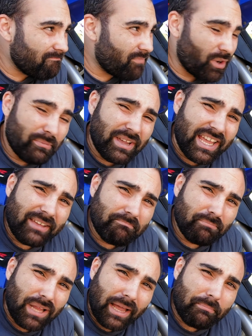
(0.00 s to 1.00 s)
For me,
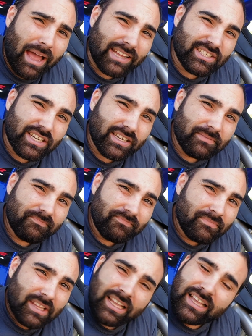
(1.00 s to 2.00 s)
black magic.
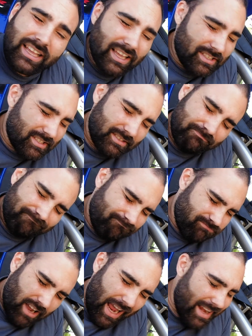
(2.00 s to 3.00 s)

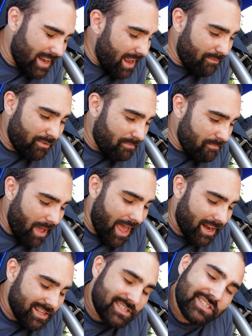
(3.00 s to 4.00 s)
I never
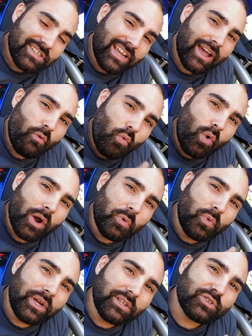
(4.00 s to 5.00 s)
managed to get
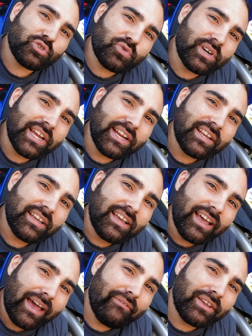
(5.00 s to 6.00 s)
one wheel straight,
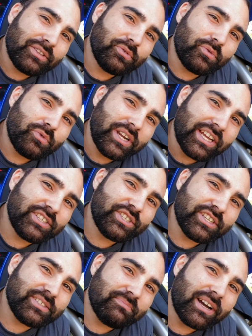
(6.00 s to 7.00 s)
having to
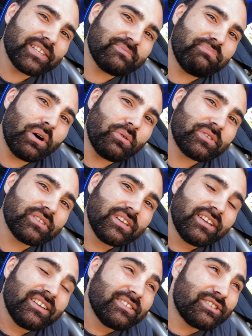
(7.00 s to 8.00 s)
readjust my spokes.
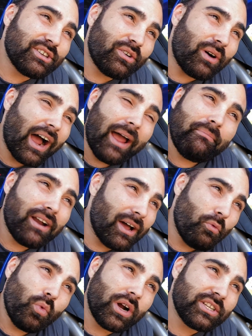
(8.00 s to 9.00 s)
So I'm
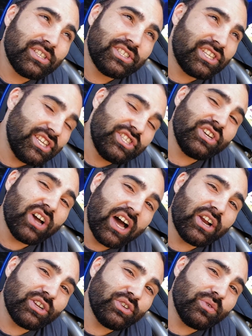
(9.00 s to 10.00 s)
not one to teach you
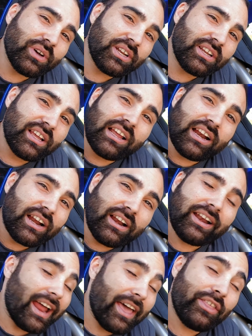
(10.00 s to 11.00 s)
how to do it.
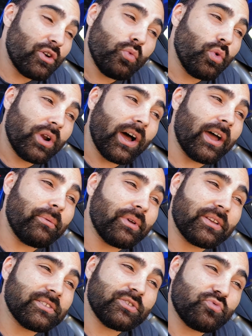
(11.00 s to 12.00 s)
Neither would I,
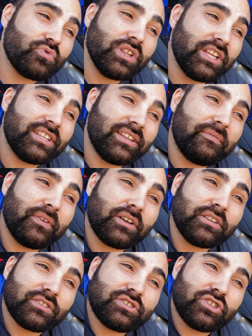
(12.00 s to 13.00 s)
because it's really
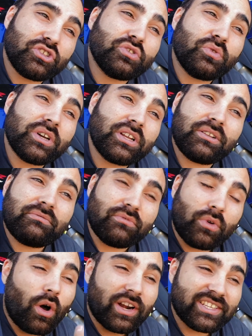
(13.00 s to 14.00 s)
difficult to do it
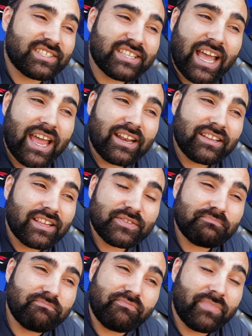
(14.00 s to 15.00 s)
on a stand,
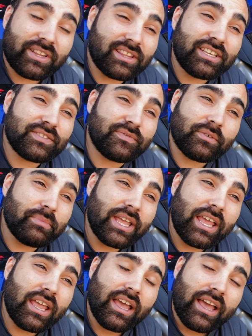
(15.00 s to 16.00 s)
at least for
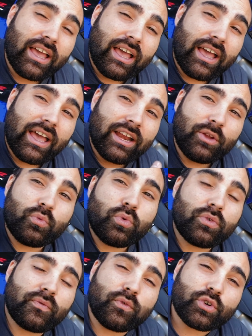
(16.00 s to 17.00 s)
me, and it
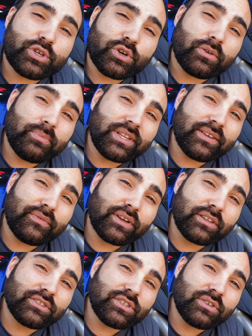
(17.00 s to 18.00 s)
would for sure be
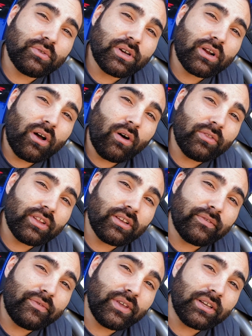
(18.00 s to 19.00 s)
difficult to do it on
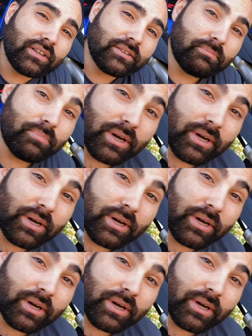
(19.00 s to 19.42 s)
the field.